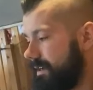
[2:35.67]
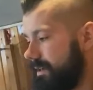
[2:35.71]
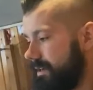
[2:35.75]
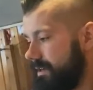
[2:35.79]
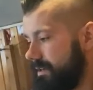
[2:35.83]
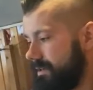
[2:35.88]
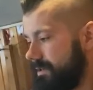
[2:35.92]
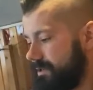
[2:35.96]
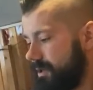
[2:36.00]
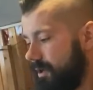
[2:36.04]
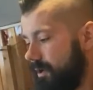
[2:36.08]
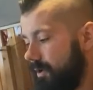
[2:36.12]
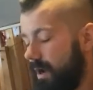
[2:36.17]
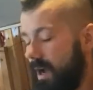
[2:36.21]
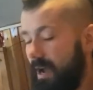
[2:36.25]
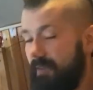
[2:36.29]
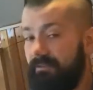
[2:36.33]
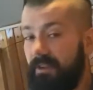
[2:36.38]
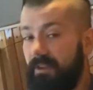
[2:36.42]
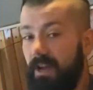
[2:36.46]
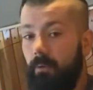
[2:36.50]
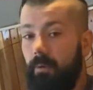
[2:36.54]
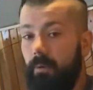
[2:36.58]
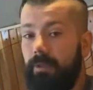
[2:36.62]
so I've
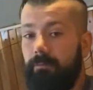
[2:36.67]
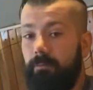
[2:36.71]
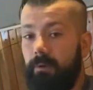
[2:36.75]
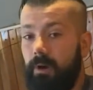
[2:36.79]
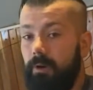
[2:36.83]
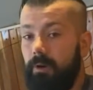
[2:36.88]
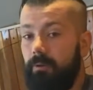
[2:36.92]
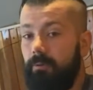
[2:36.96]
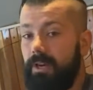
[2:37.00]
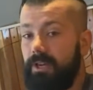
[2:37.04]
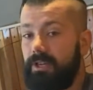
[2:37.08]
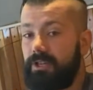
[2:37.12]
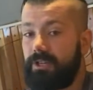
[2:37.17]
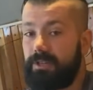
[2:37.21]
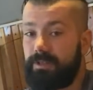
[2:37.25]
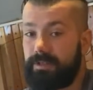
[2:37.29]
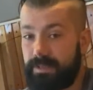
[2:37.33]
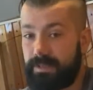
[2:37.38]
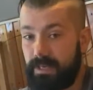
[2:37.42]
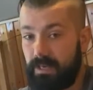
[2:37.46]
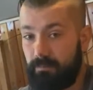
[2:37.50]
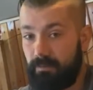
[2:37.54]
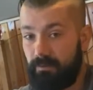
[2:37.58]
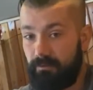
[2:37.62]
dealt with road rage in the
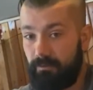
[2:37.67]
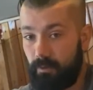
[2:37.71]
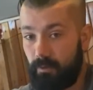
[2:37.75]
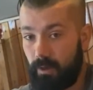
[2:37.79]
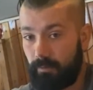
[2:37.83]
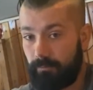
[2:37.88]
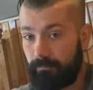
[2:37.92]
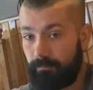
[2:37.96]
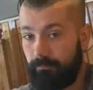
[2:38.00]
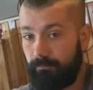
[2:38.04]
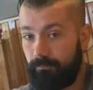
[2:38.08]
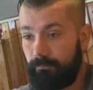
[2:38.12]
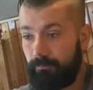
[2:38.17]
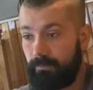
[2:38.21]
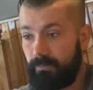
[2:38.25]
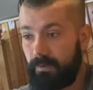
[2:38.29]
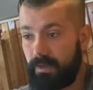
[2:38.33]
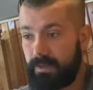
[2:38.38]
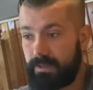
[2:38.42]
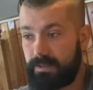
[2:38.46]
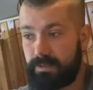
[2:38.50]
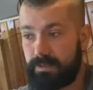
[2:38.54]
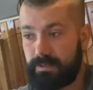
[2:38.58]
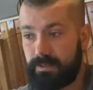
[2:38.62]
city before.
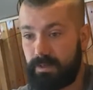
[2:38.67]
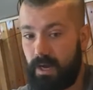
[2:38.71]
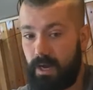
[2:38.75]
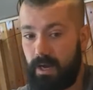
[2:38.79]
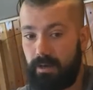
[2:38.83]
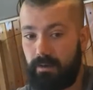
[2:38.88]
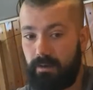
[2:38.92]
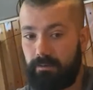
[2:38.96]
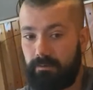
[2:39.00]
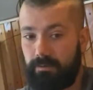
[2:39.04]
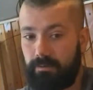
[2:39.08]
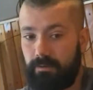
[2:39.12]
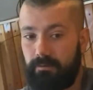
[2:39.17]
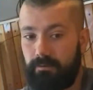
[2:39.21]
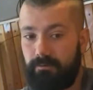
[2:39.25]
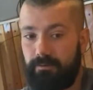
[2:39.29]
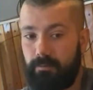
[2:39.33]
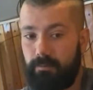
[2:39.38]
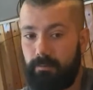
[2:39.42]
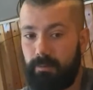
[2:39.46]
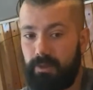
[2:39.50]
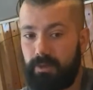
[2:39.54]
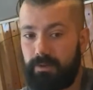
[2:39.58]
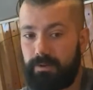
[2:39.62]
This is not
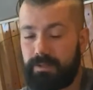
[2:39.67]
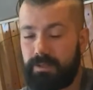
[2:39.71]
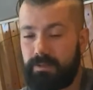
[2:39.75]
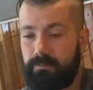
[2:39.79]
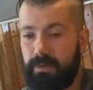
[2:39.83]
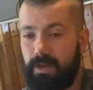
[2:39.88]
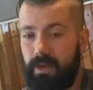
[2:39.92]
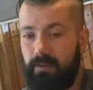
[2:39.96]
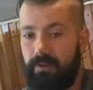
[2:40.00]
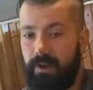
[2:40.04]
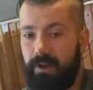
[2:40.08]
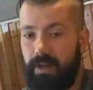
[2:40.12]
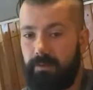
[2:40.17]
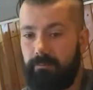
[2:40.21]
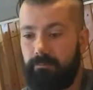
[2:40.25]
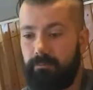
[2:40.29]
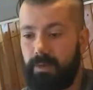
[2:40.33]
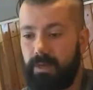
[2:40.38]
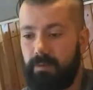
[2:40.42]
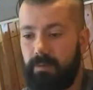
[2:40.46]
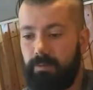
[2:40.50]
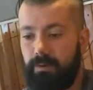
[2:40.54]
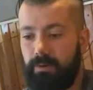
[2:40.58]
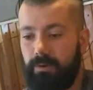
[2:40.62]
unfamiliar to me. I've had
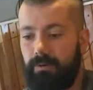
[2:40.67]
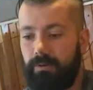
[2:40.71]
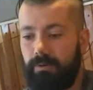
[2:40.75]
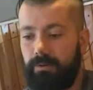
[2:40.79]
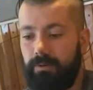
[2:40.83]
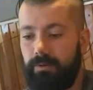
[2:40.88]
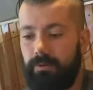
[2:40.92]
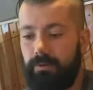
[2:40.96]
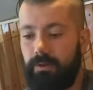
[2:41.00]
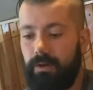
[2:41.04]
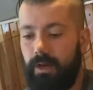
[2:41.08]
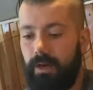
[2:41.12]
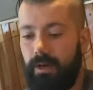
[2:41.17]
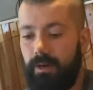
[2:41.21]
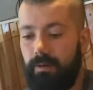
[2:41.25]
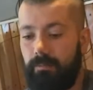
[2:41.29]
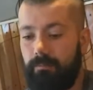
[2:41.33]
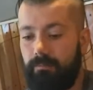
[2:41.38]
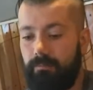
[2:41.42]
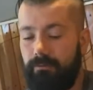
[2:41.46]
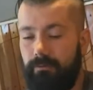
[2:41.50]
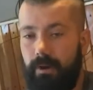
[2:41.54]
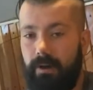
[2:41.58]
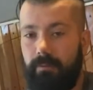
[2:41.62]
people
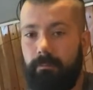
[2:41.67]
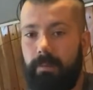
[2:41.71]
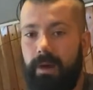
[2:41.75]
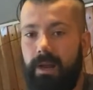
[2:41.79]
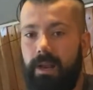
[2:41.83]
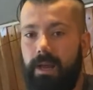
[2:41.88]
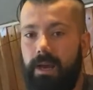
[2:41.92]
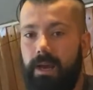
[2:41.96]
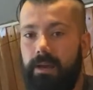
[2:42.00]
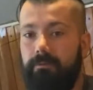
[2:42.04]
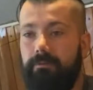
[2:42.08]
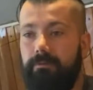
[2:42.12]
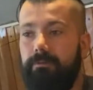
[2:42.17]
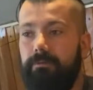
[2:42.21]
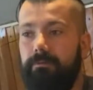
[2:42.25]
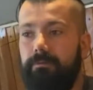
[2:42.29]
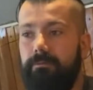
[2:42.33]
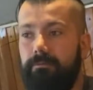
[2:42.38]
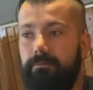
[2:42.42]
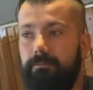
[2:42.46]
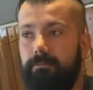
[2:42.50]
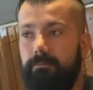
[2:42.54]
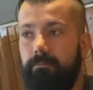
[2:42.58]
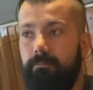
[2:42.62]
threaten my life
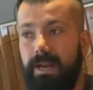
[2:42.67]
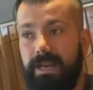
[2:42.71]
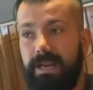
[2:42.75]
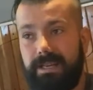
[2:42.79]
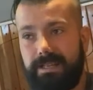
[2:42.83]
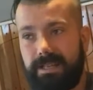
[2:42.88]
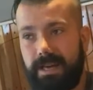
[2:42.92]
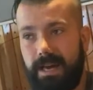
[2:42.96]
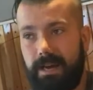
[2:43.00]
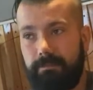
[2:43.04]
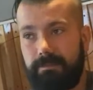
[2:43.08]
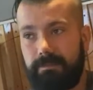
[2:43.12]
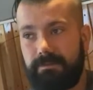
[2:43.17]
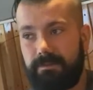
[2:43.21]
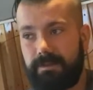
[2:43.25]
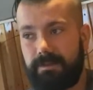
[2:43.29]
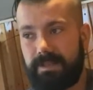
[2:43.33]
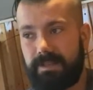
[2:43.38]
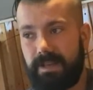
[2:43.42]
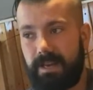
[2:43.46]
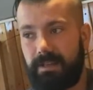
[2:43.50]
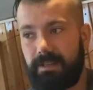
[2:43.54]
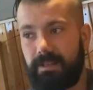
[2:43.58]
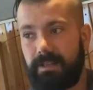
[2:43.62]
many times for
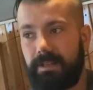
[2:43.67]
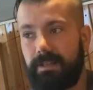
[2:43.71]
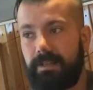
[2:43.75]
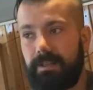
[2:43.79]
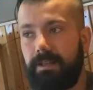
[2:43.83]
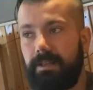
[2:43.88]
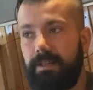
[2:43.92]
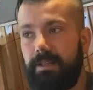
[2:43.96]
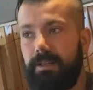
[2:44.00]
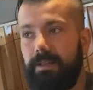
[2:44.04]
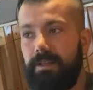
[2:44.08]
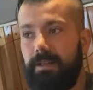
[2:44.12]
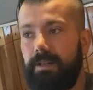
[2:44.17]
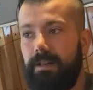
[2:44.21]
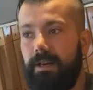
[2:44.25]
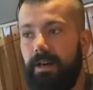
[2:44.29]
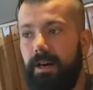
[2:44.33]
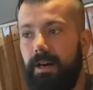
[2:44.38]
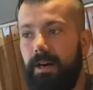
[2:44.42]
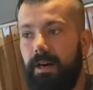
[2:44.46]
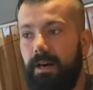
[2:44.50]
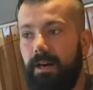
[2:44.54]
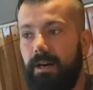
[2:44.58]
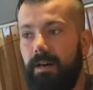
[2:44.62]
cycling,
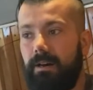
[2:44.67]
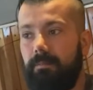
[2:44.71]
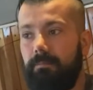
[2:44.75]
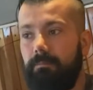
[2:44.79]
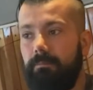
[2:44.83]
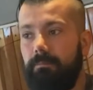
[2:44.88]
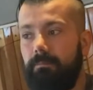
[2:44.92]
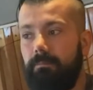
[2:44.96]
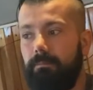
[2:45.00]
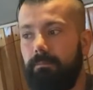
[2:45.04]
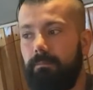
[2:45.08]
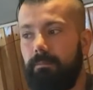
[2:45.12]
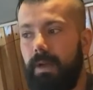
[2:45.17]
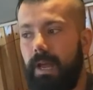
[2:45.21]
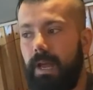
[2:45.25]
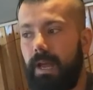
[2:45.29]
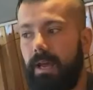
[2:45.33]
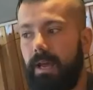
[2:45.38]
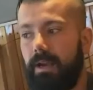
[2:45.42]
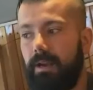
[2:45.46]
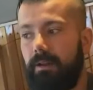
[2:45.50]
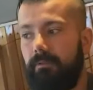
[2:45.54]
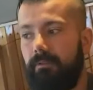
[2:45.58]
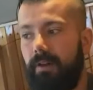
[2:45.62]
and
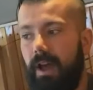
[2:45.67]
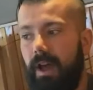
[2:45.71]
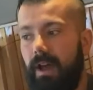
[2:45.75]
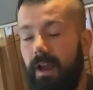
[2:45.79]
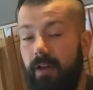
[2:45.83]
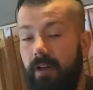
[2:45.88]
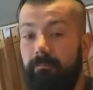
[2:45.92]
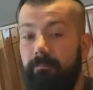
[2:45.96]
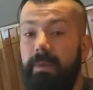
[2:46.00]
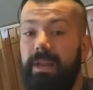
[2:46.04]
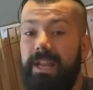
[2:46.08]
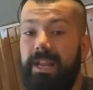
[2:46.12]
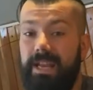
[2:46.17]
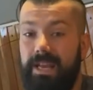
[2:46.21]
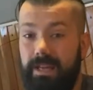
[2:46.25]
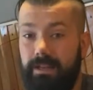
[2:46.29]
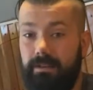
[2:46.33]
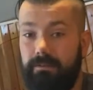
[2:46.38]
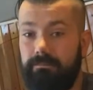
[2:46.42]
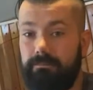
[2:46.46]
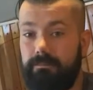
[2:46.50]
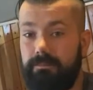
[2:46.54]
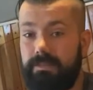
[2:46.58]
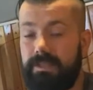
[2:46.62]
I've been hit
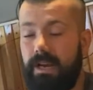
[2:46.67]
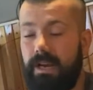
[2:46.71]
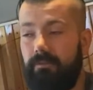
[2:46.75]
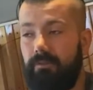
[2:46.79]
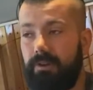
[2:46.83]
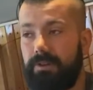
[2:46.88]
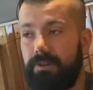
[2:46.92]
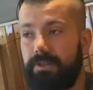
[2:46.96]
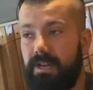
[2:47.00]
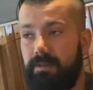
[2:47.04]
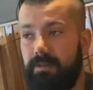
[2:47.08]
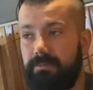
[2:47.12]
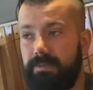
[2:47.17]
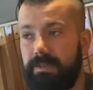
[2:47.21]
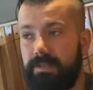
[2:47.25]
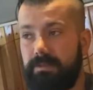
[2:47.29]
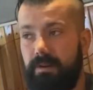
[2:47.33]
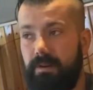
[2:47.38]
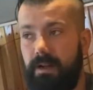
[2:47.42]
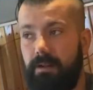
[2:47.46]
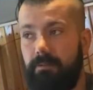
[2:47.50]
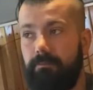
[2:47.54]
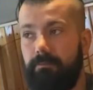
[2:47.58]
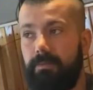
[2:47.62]
several times as
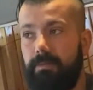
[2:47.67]
well.